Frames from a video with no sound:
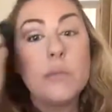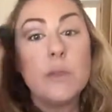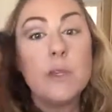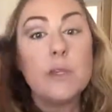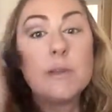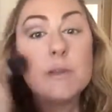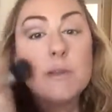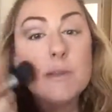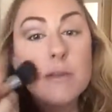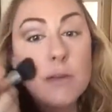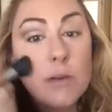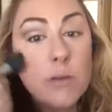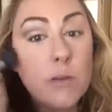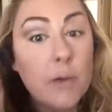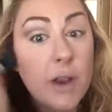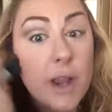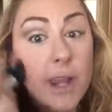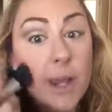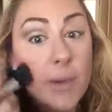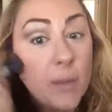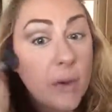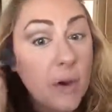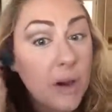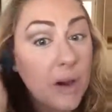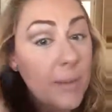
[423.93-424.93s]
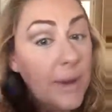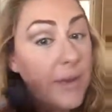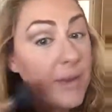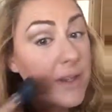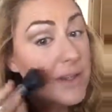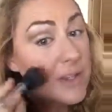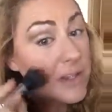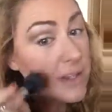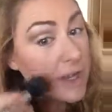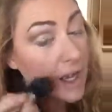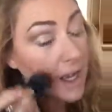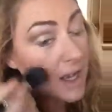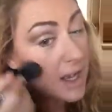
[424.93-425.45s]
This is the great part about
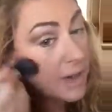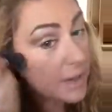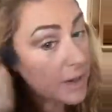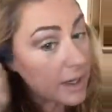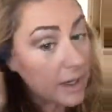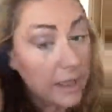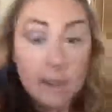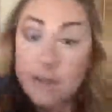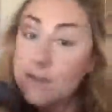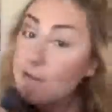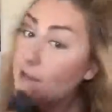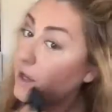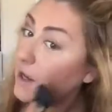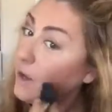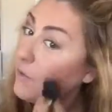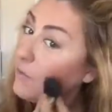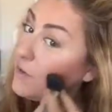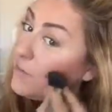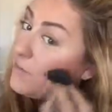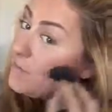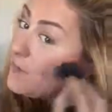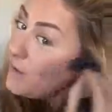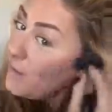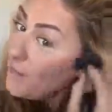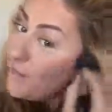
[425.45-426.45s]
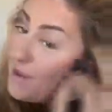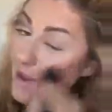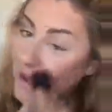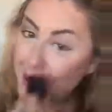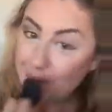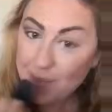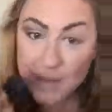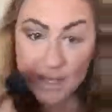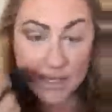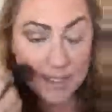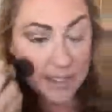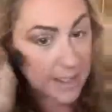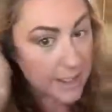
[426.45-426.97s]
this job. I can stay on with my
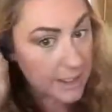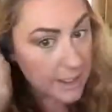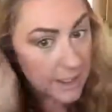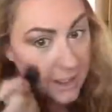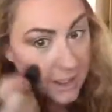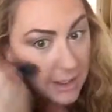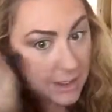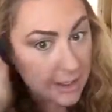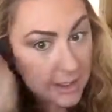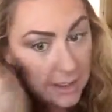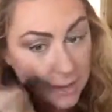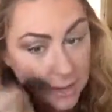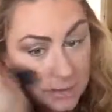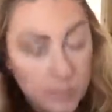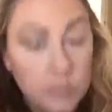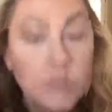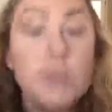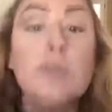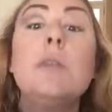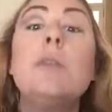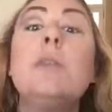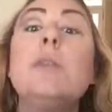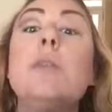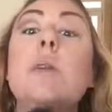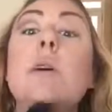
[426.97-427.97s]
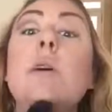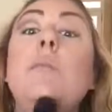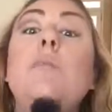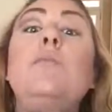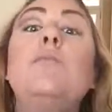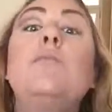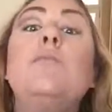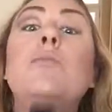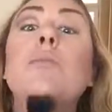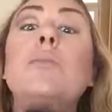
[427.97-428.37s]
babies and do it.